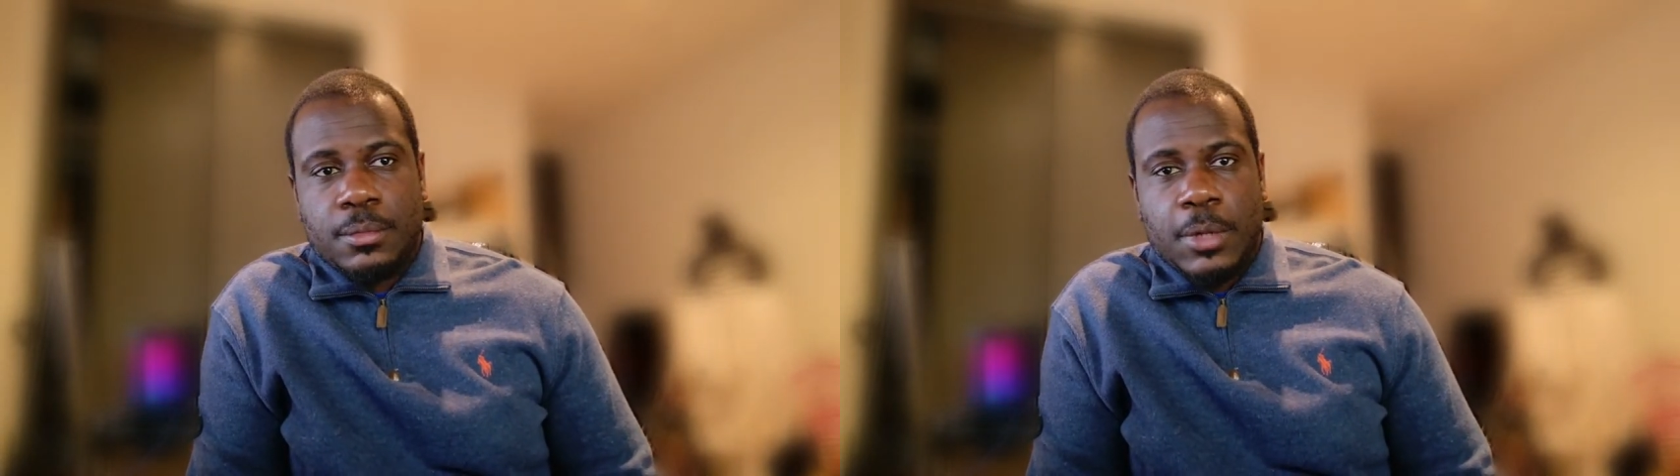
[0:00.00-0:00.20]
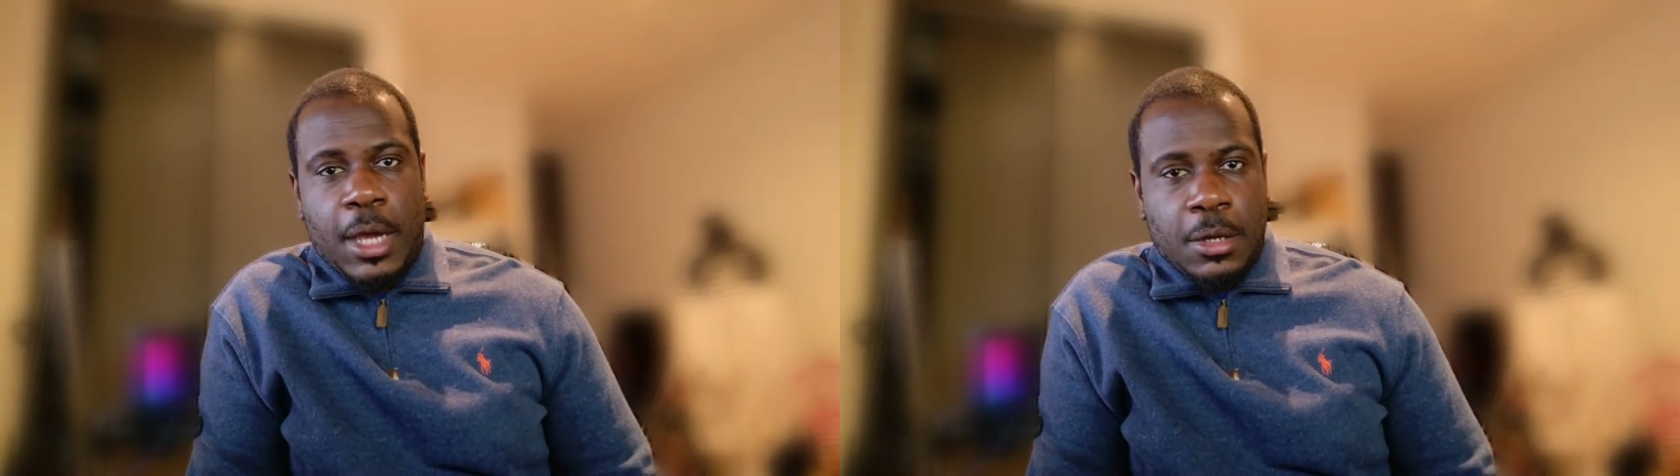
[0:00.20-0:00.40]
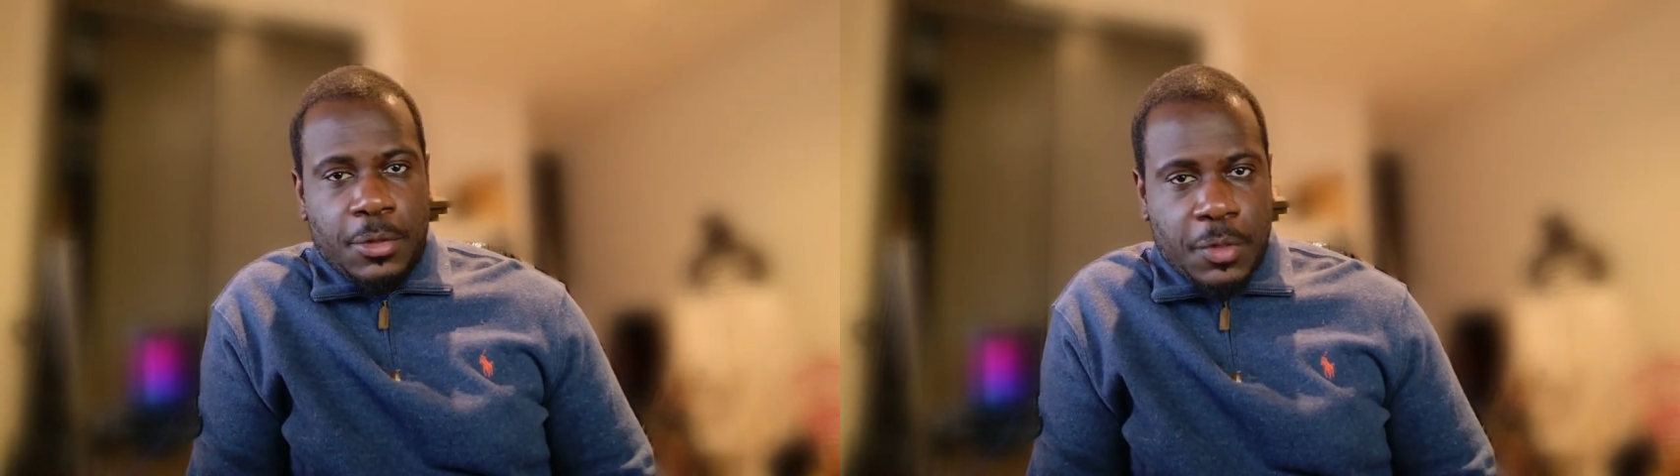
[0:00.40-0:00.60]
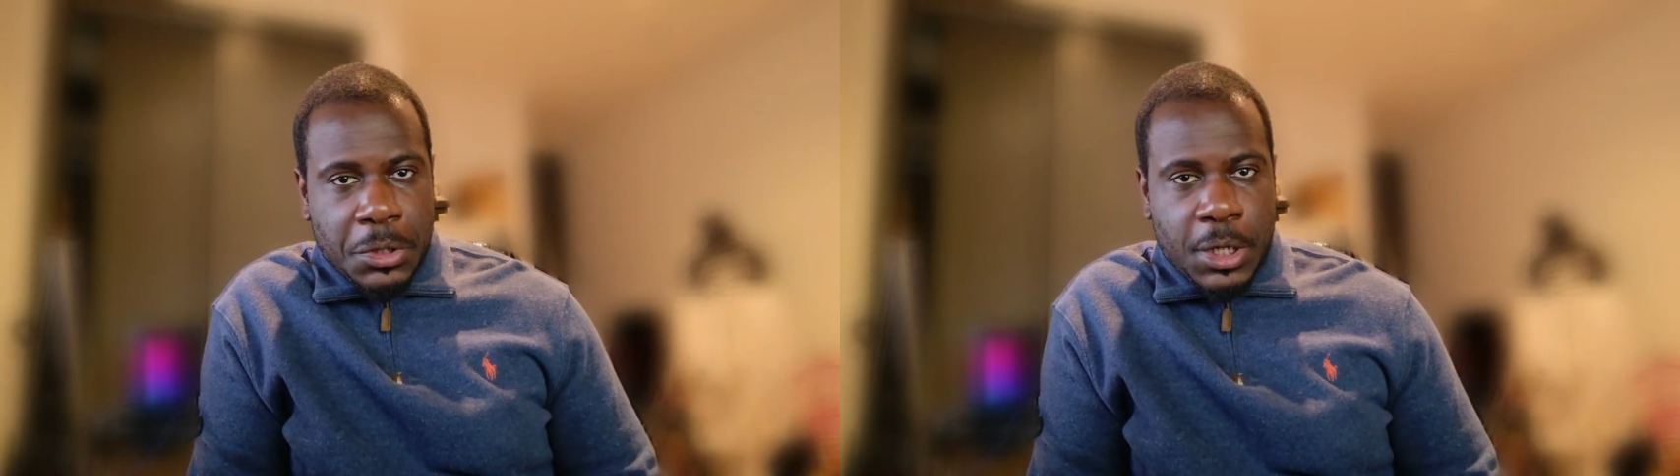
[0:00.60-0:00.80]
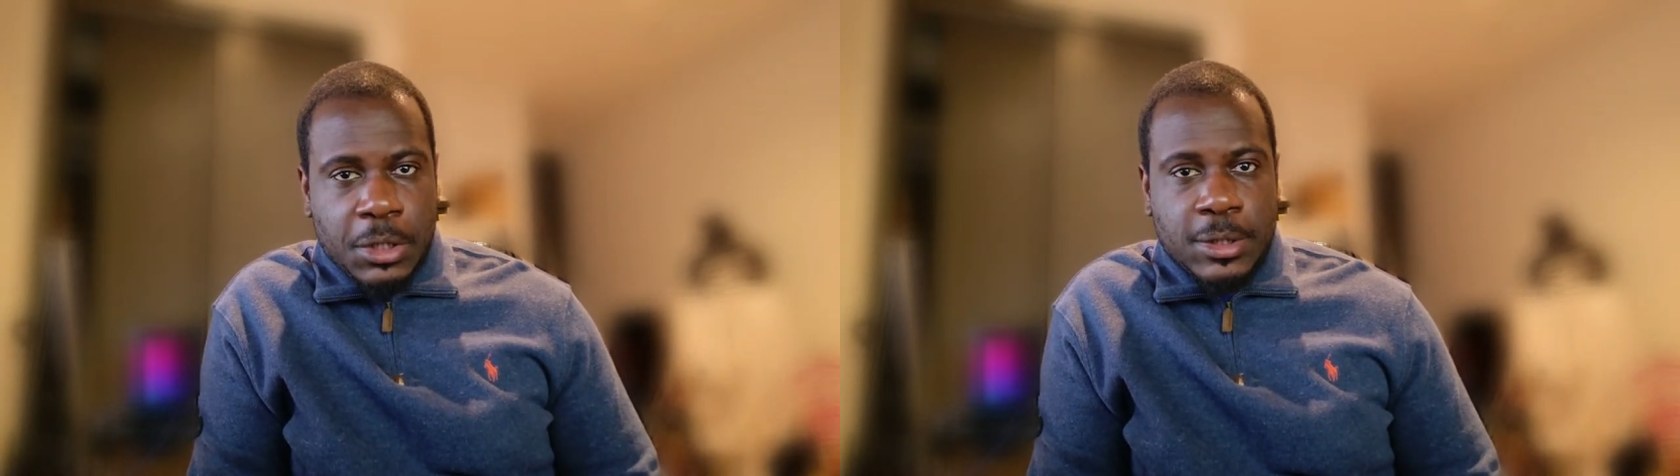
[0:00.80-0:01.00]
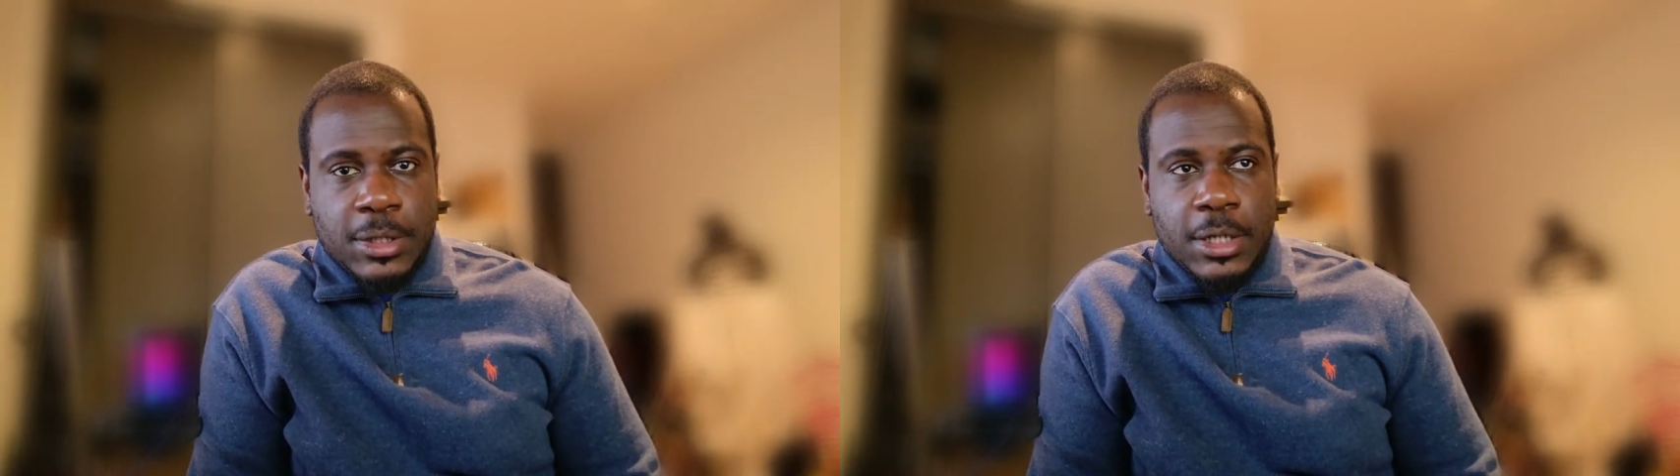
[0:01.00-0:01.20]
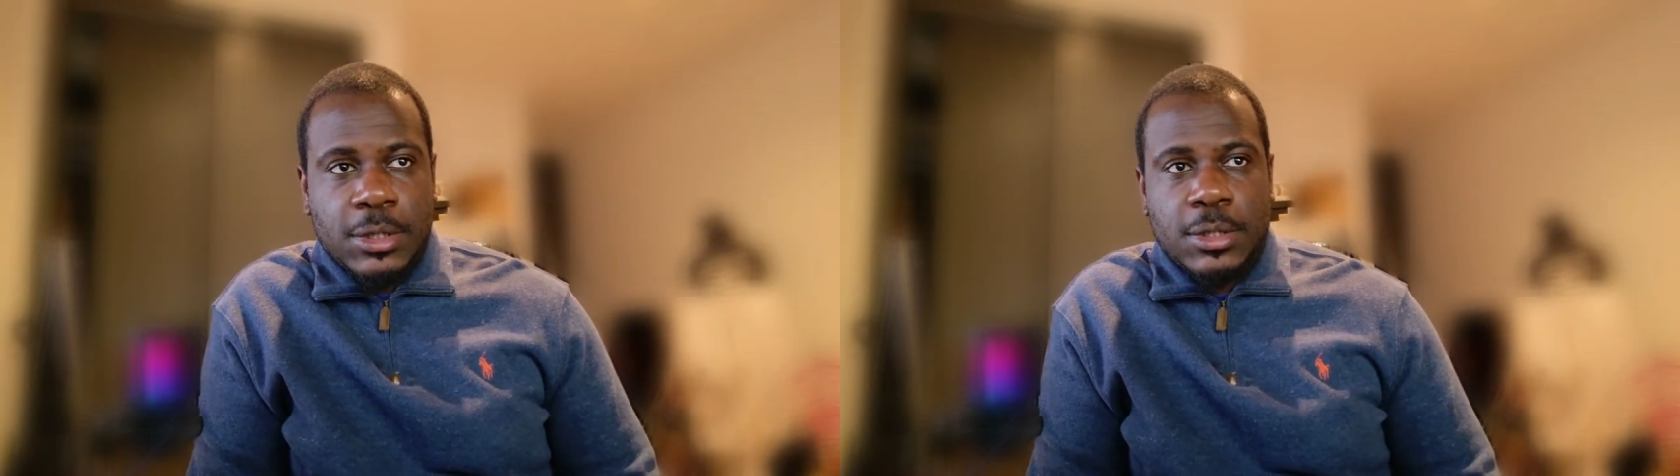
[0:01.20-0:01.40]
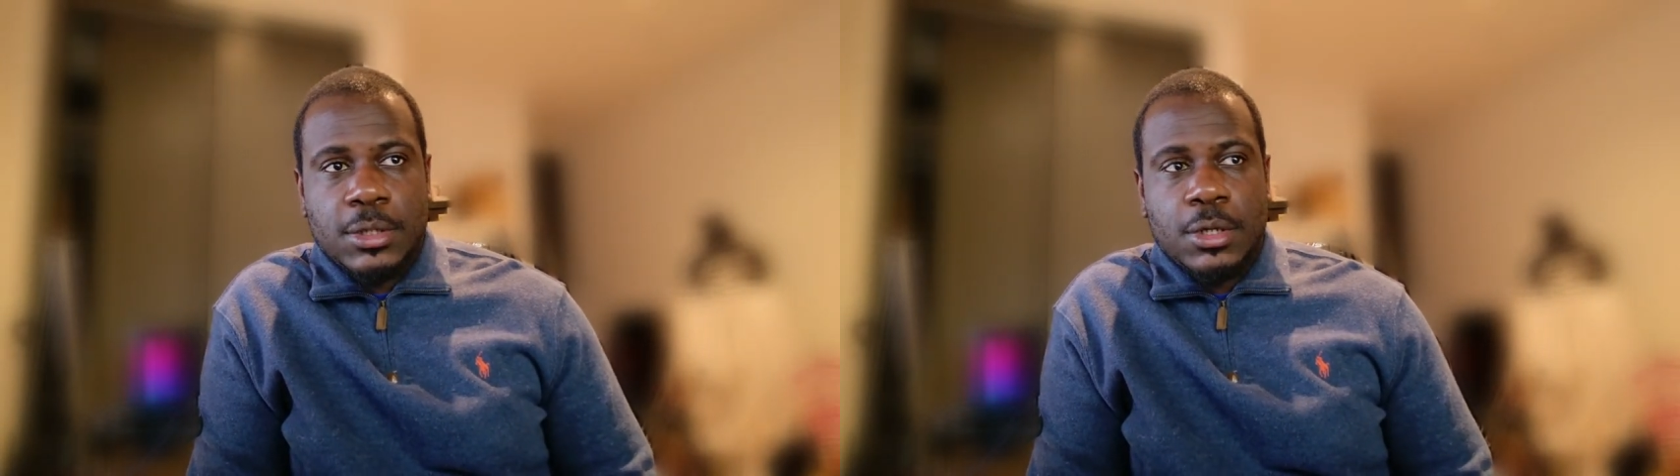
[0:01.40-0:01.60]
anything that he
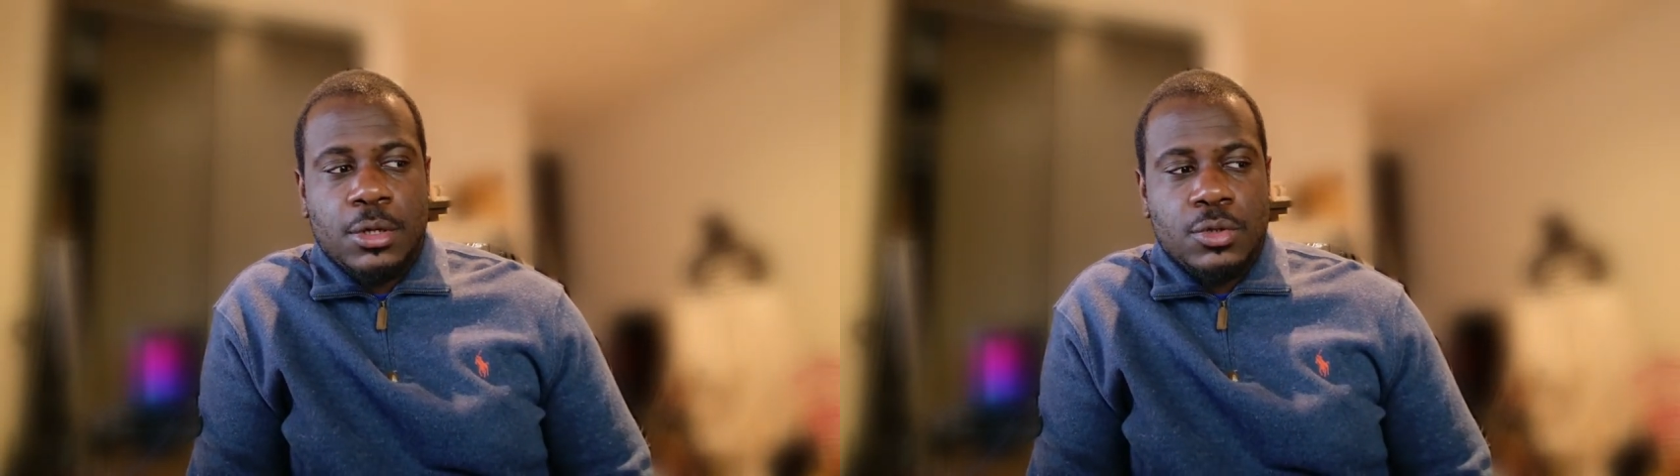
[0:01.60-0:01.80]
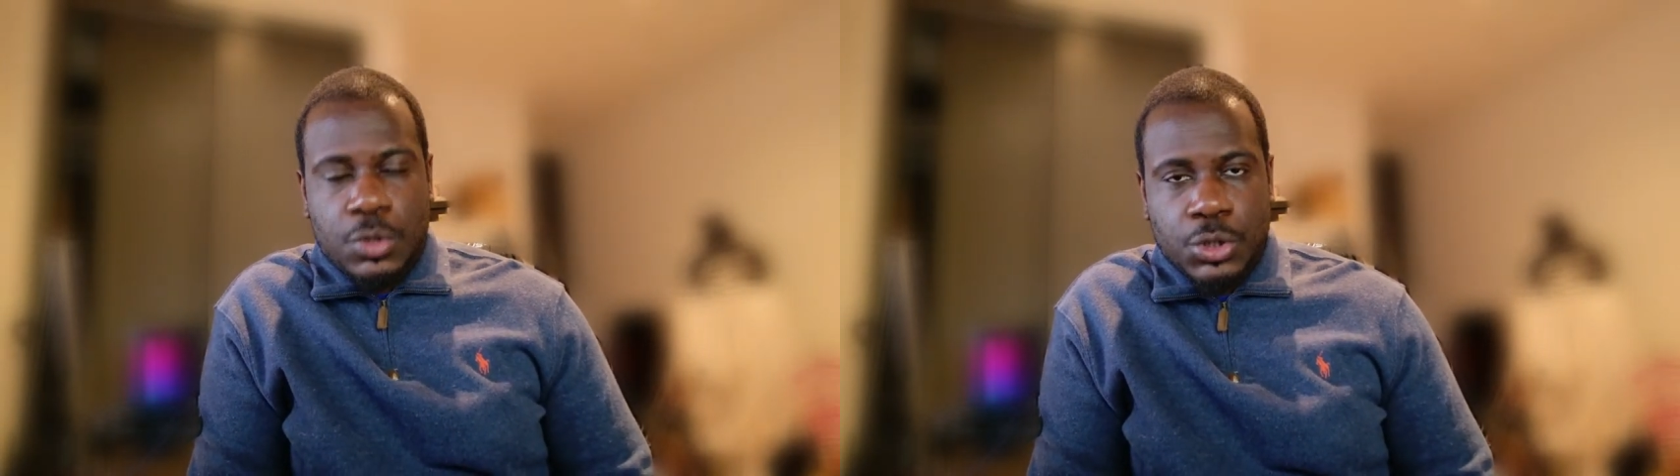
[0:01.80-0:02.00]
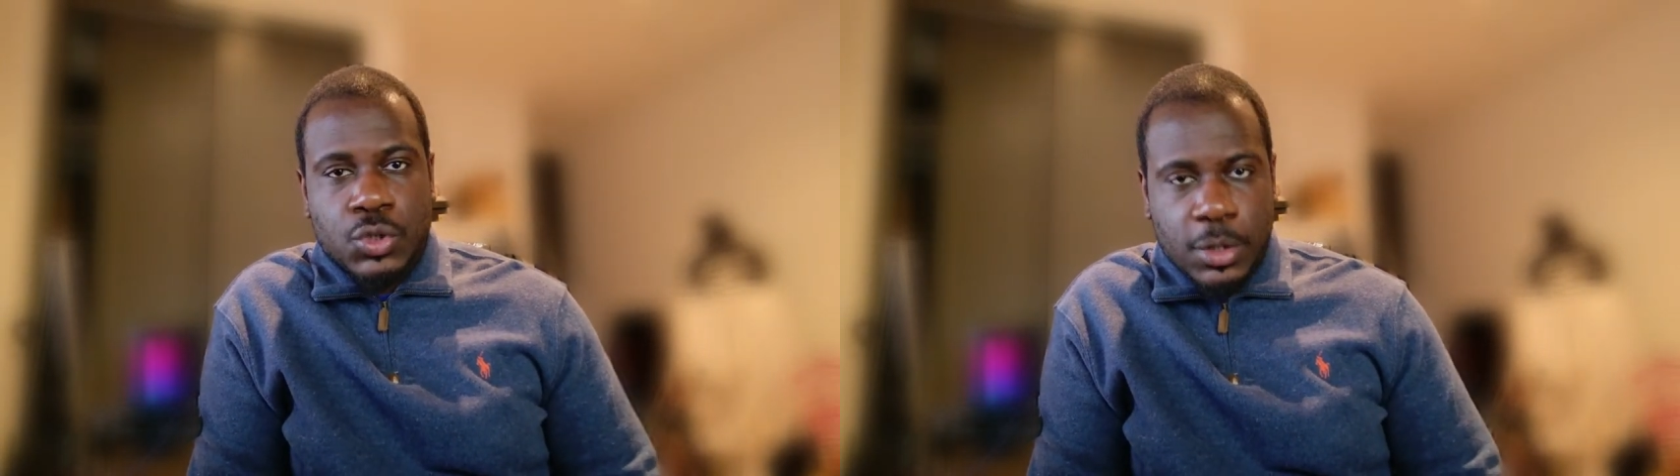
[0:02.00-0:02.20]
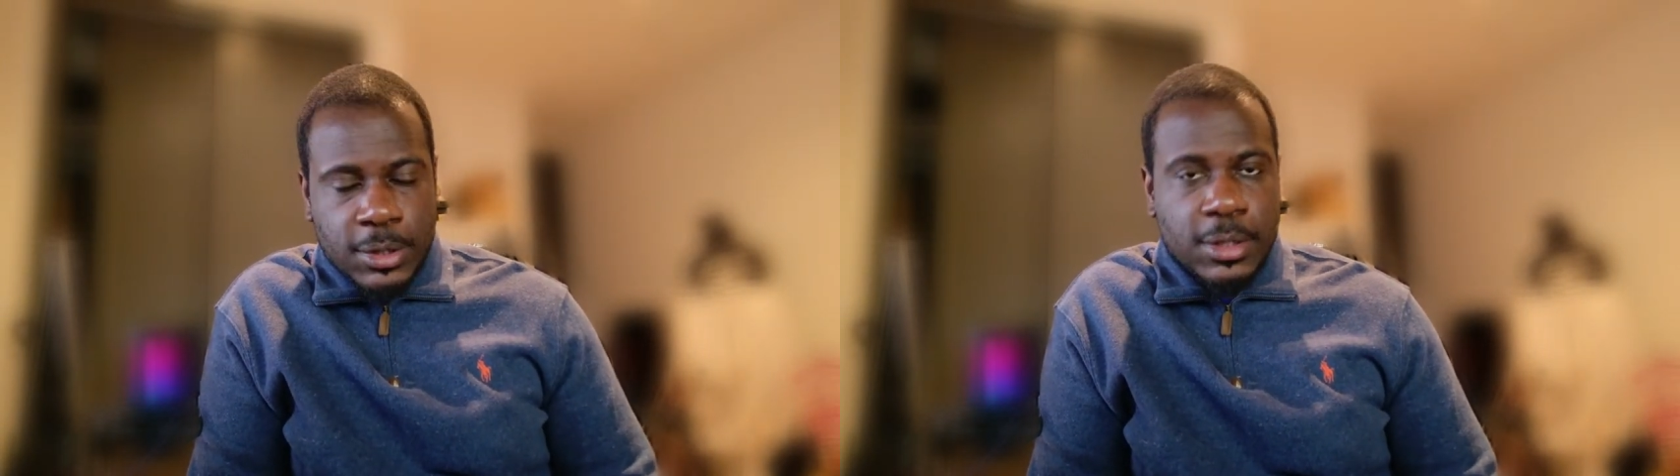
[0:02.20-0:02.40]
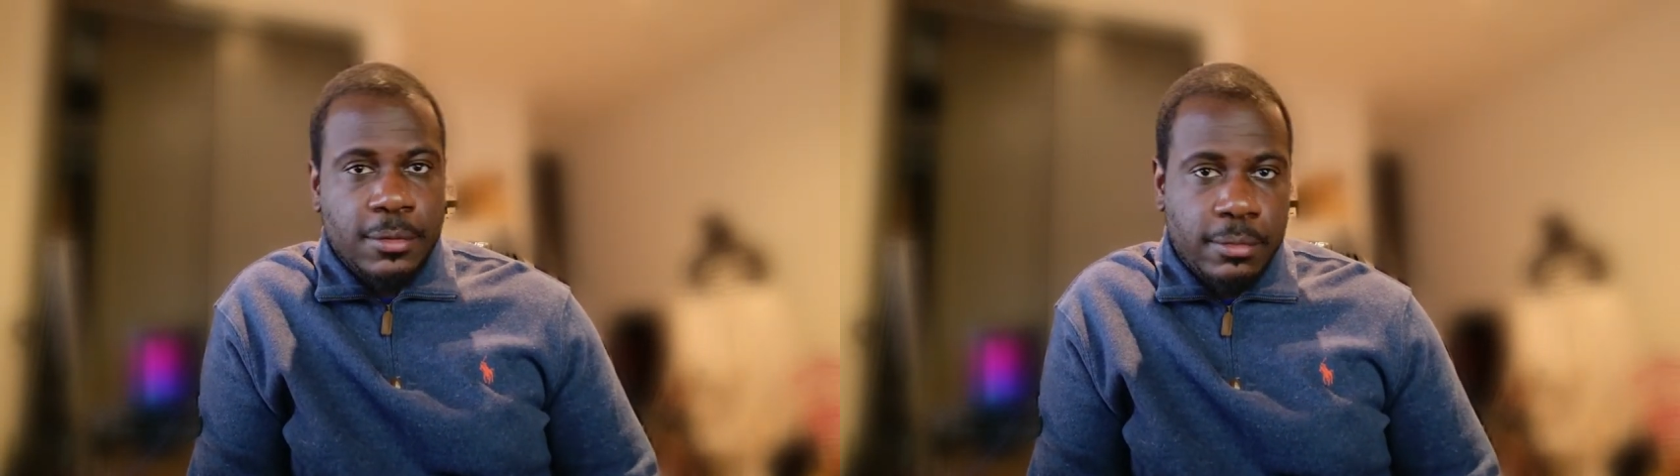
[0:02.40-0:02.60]
says, you can trust it.